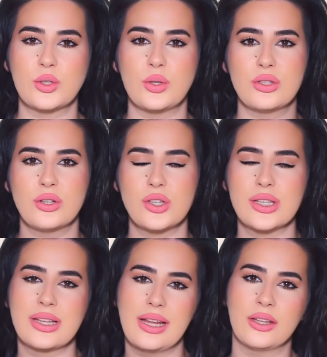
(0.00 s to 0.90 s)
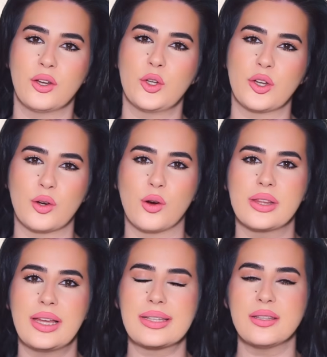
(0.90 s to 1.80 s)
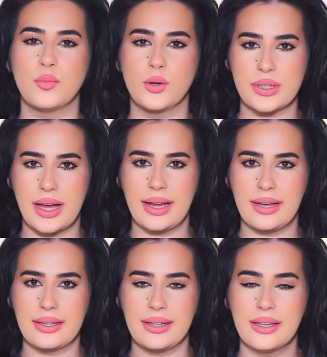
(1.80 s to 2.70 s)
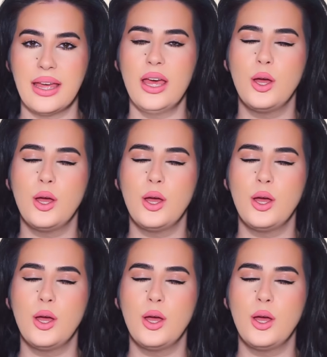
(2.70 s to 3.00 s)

So it's not just the lactonic accord that's the most highlighted.